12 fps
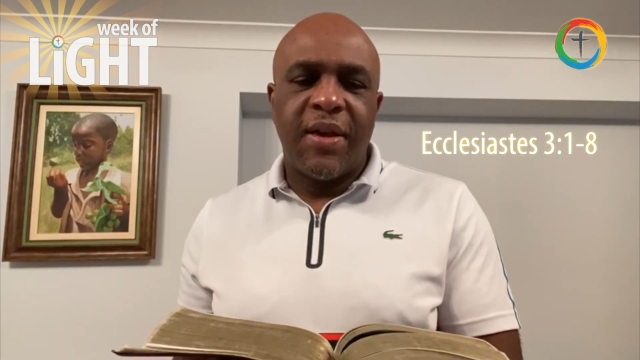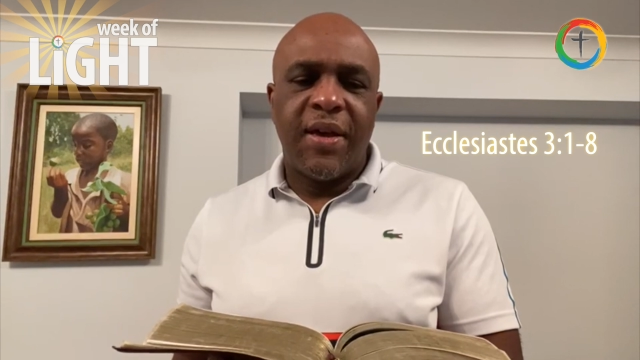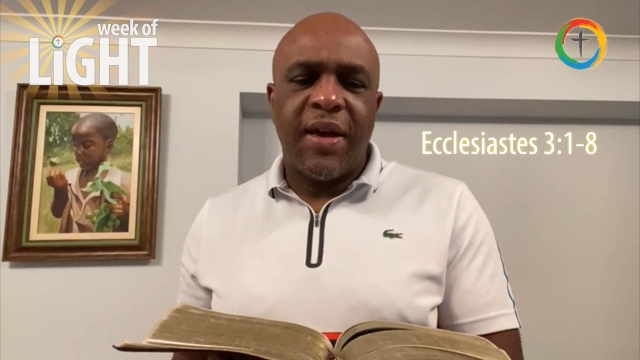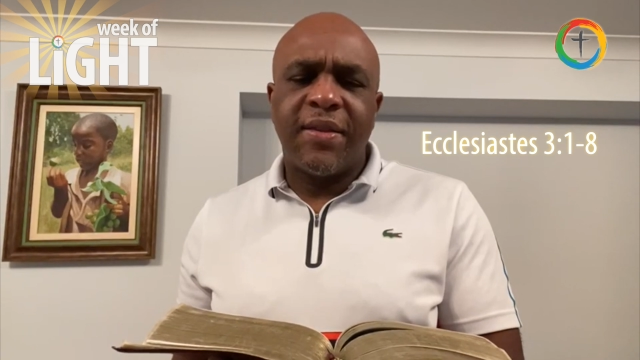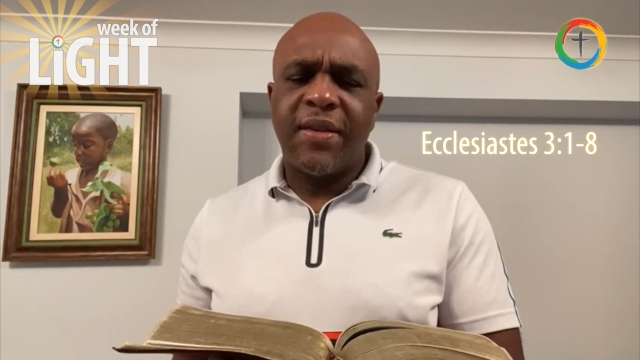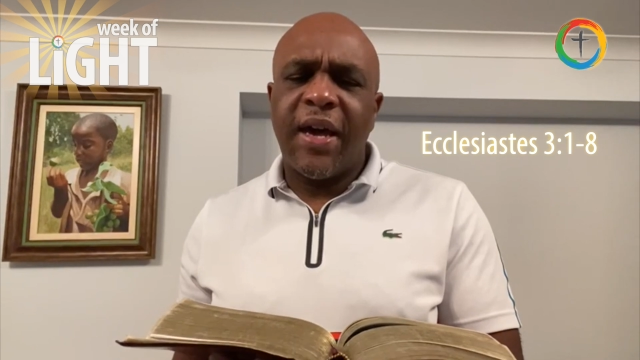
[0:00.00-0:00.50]

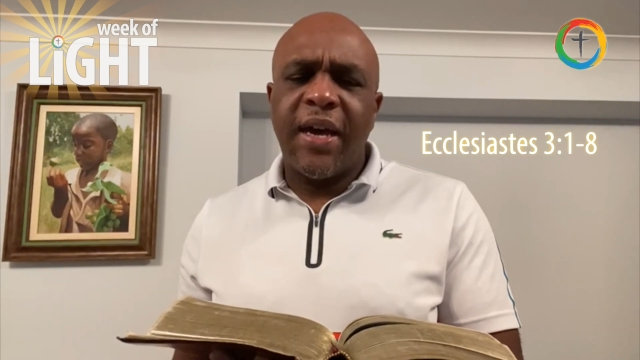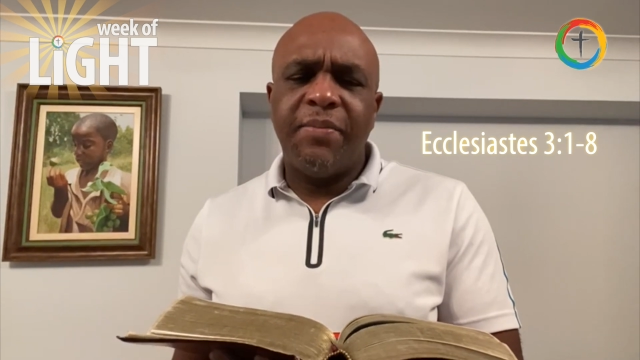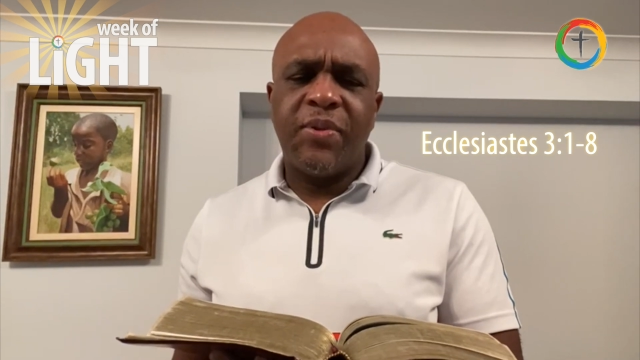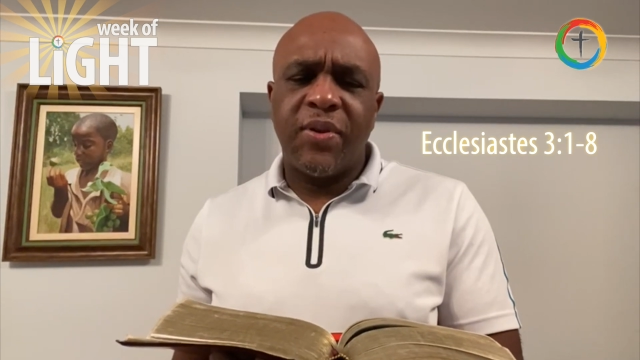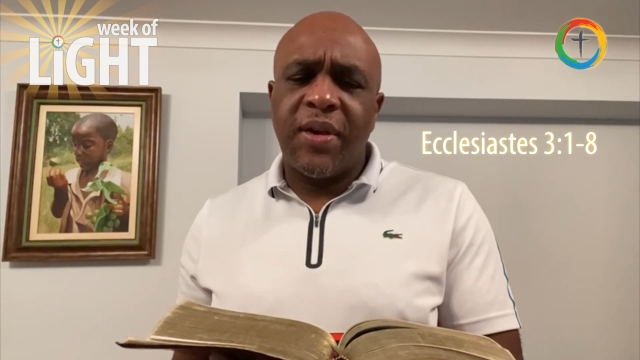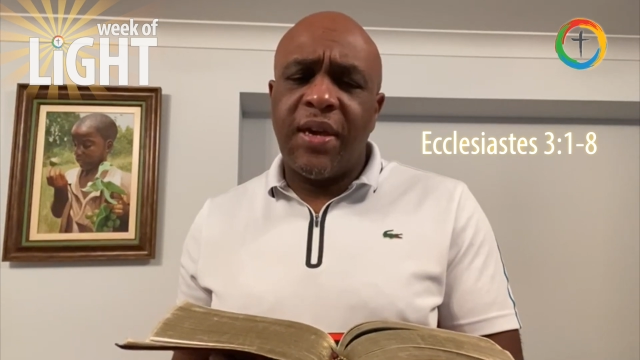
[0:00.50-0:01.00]
A time
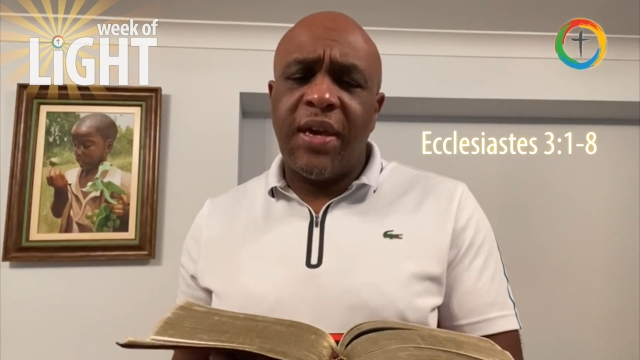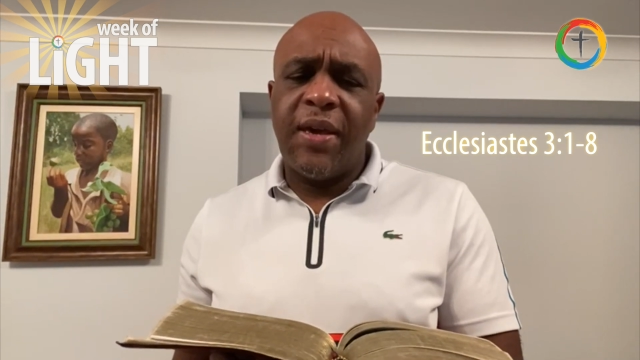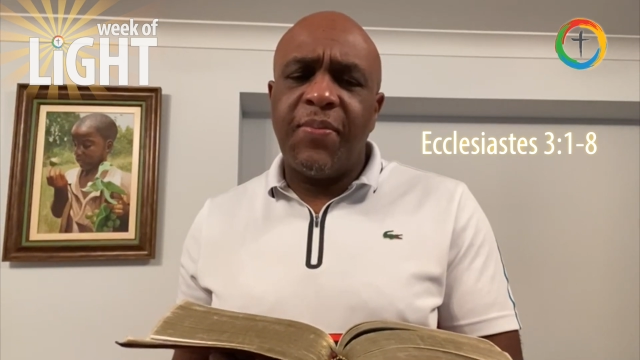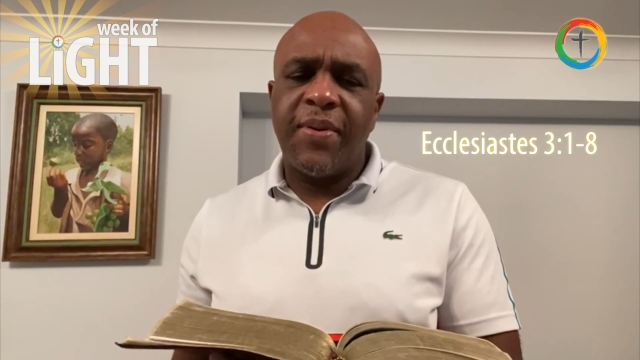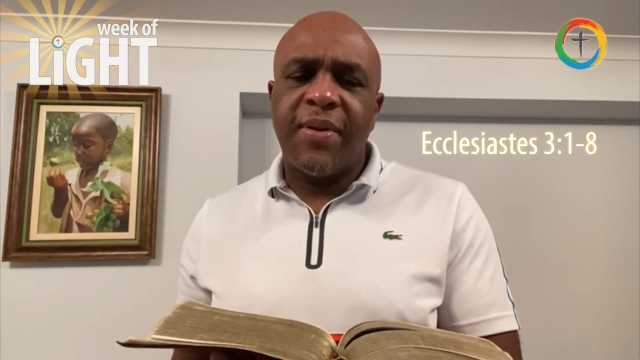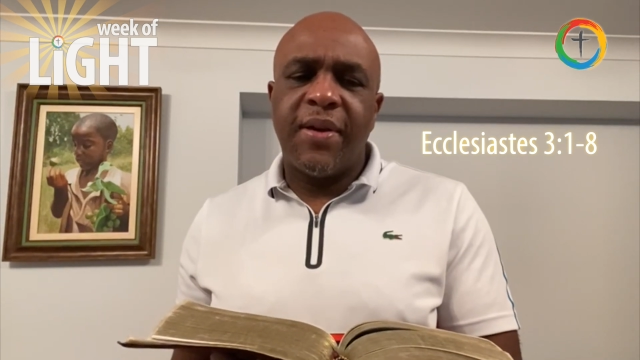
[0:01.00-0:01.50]
to keep,
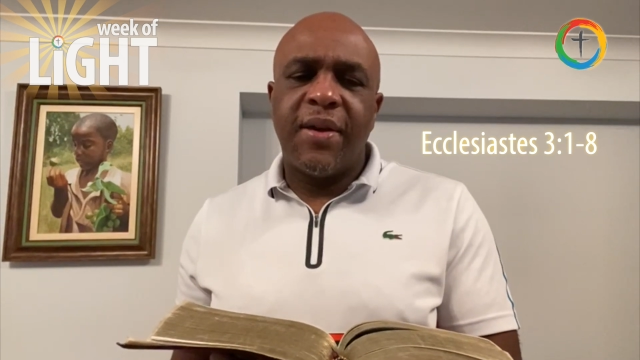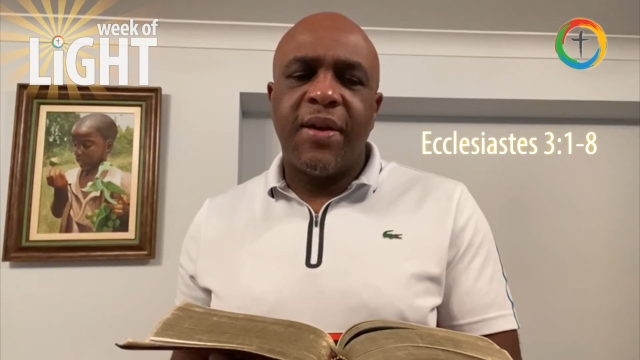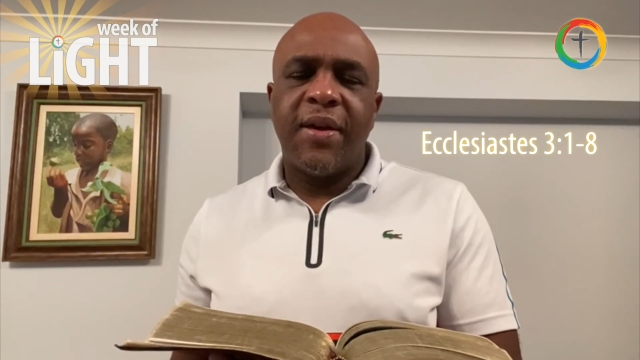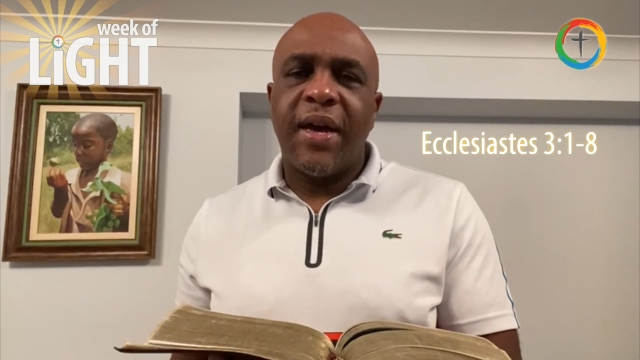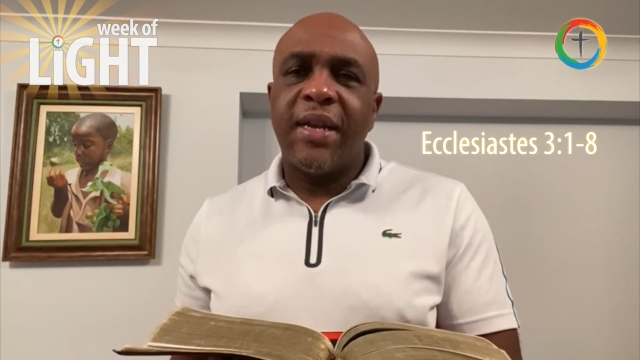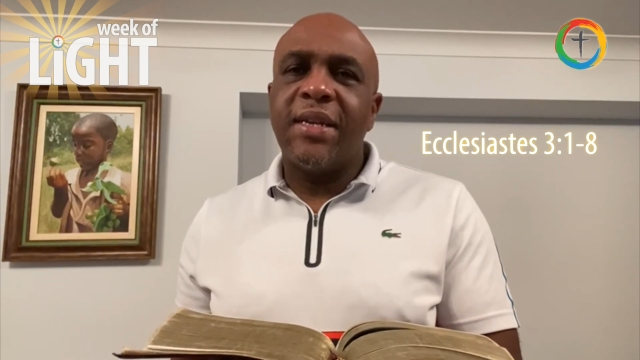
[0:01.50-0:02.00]

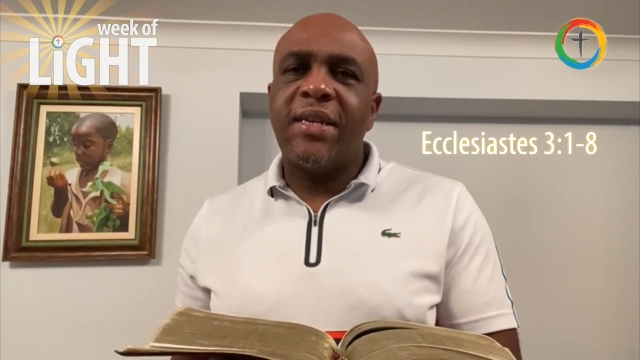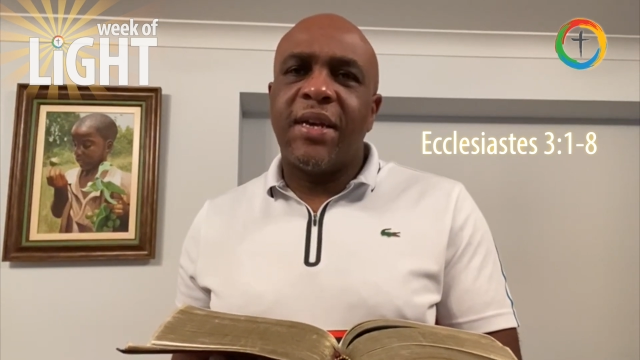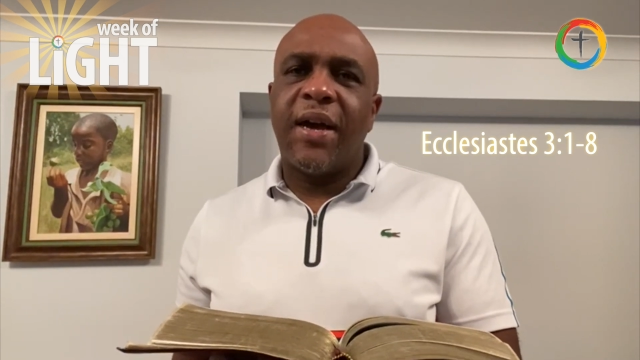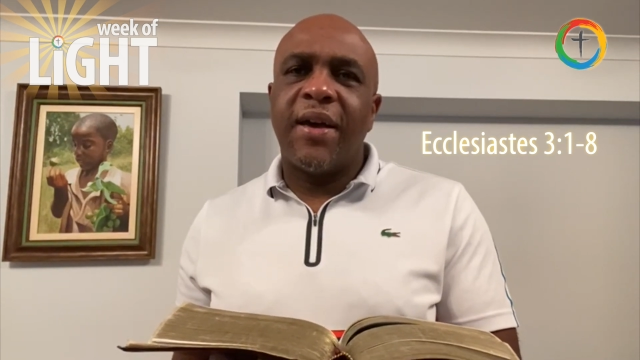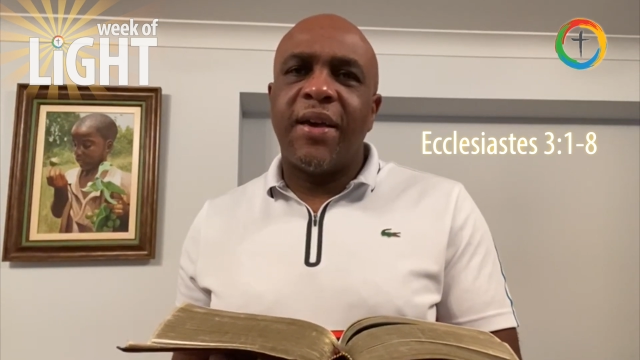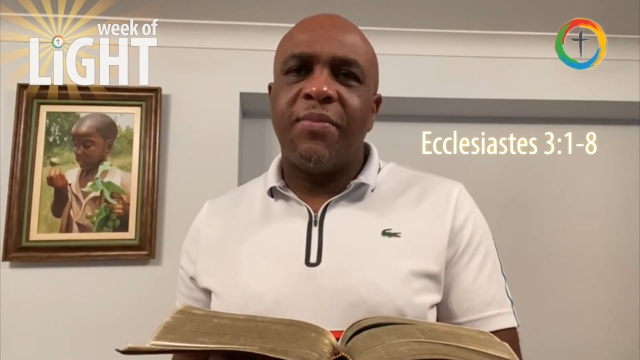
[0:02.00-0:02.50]
and a
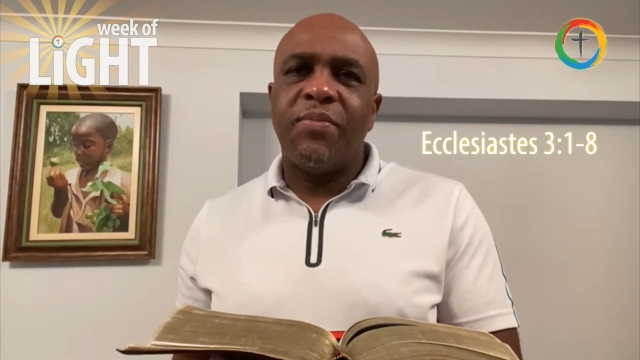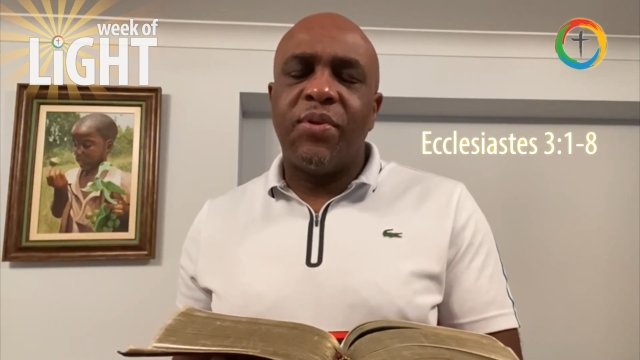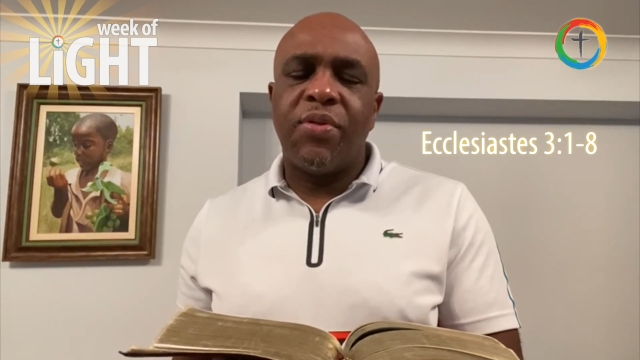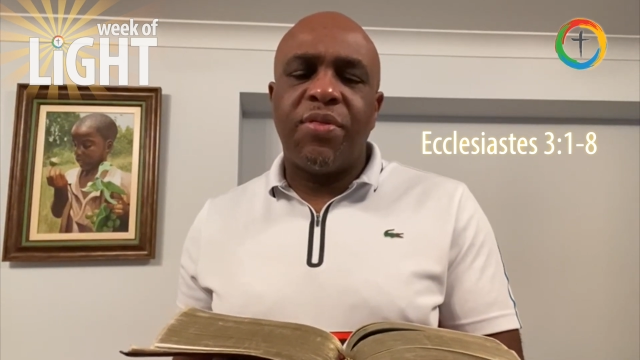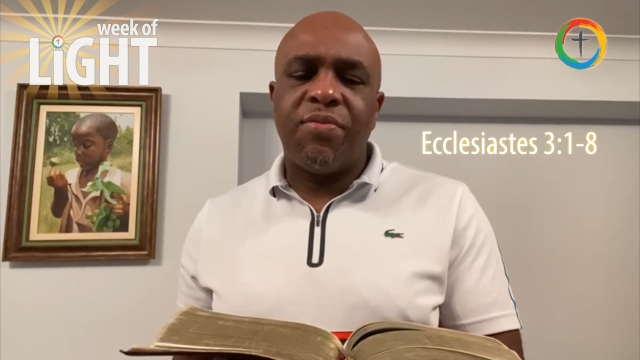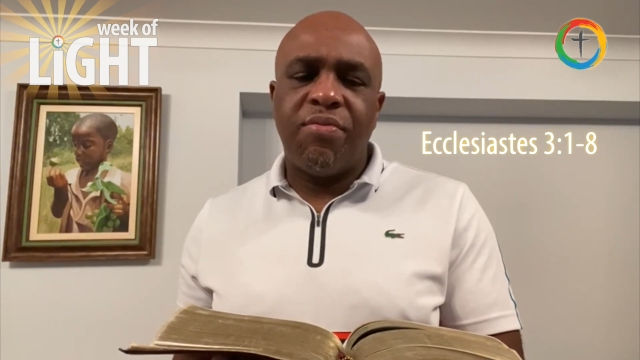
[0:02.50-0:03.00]
time to
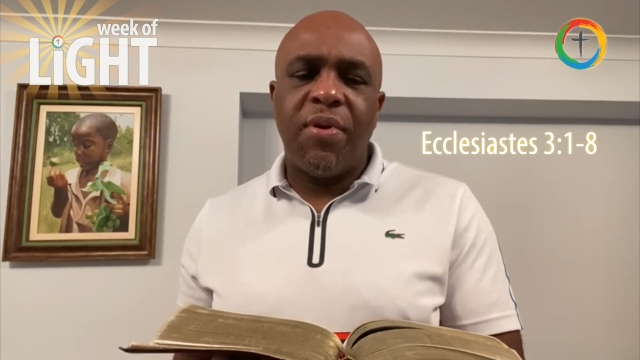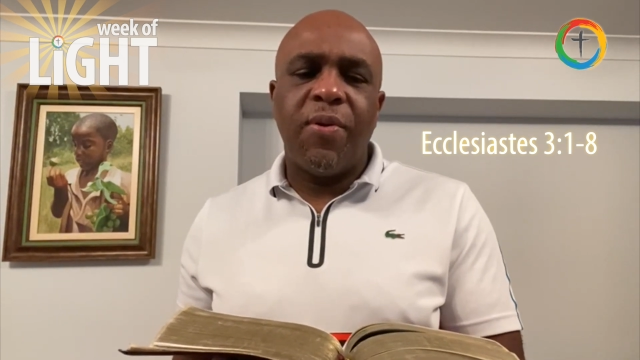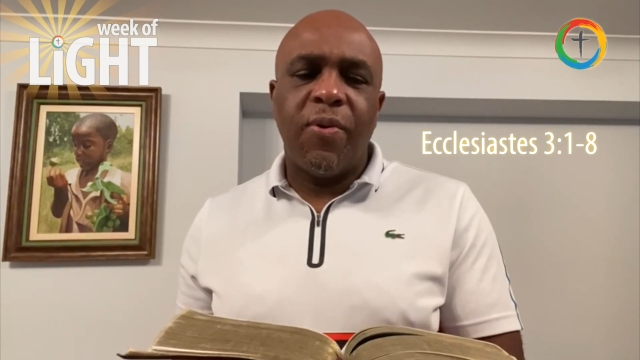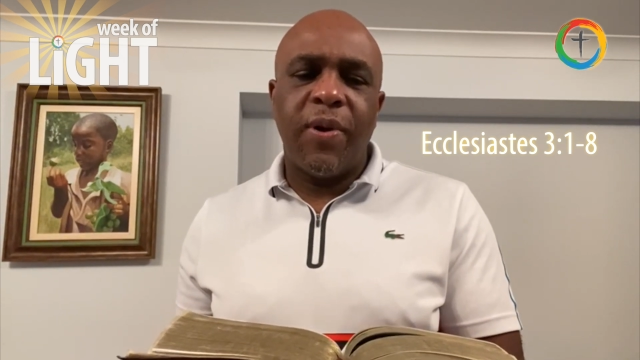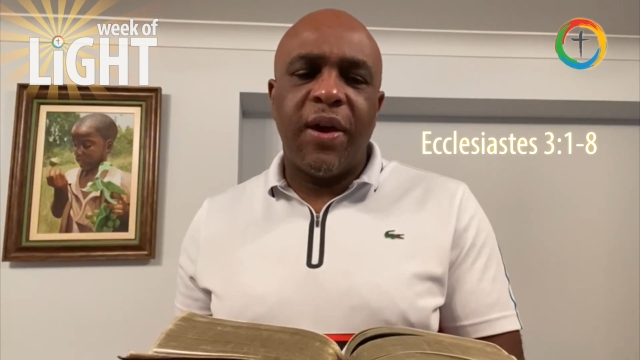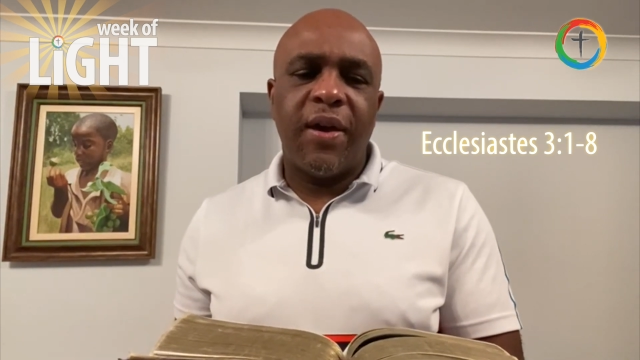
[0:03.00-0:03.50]
throw
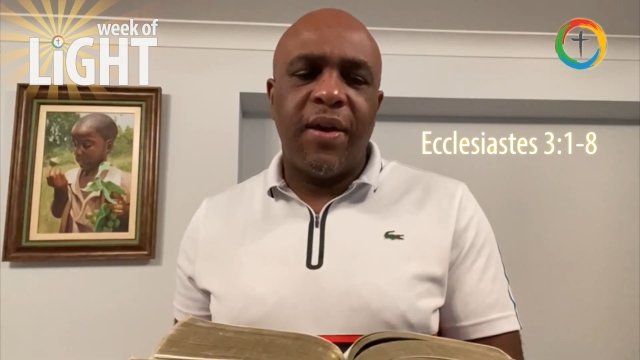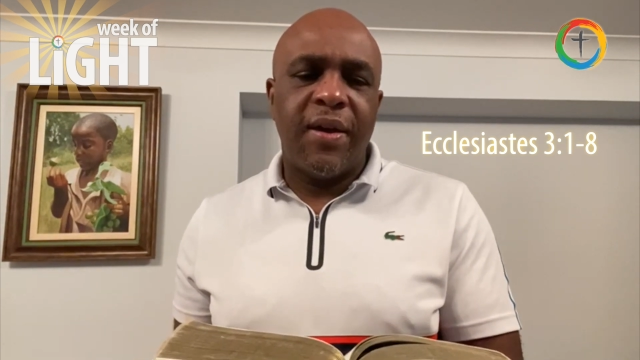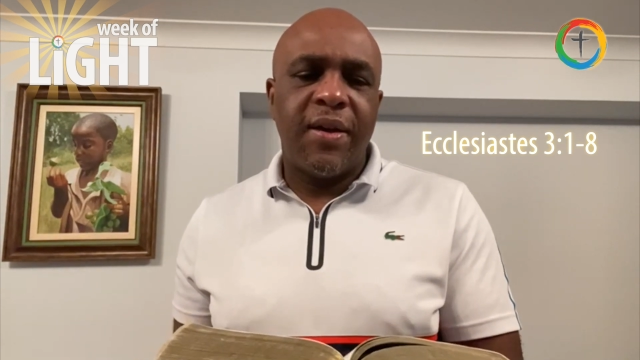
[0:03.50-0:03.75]
away.